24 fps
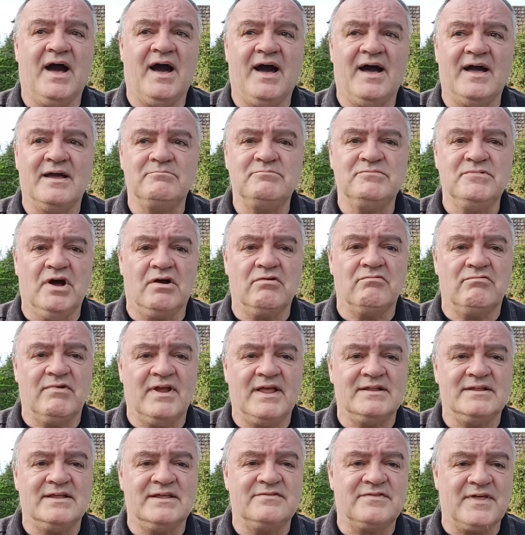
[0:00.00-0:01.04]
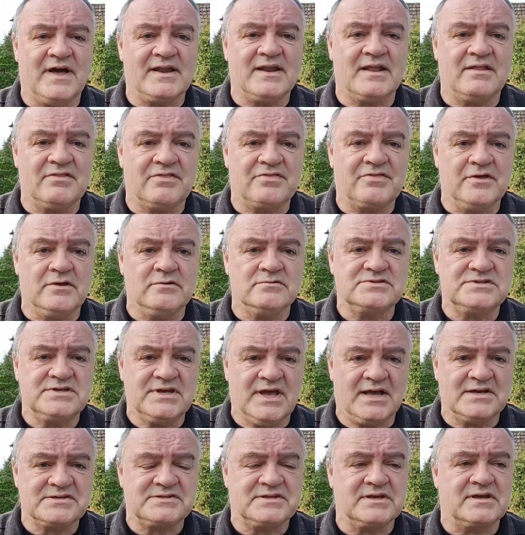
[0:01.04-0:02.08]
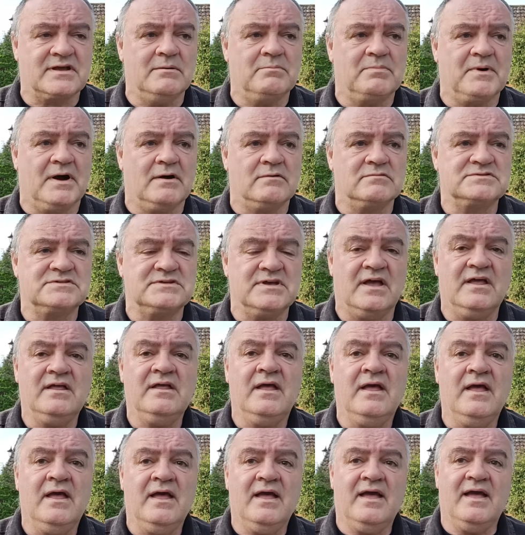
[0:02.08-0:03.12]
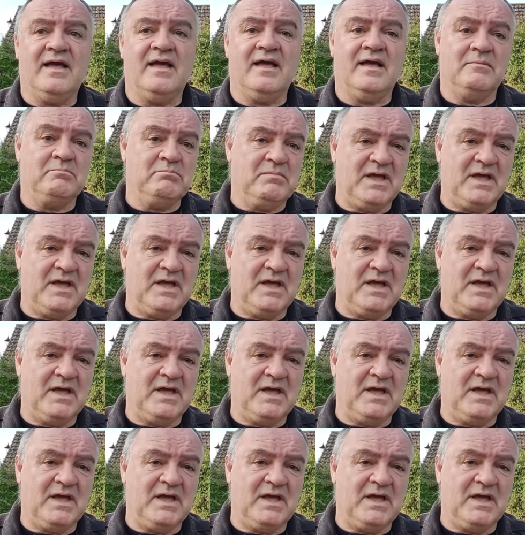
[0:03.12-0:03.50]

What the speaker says: I'm not really that enthusiastic about it.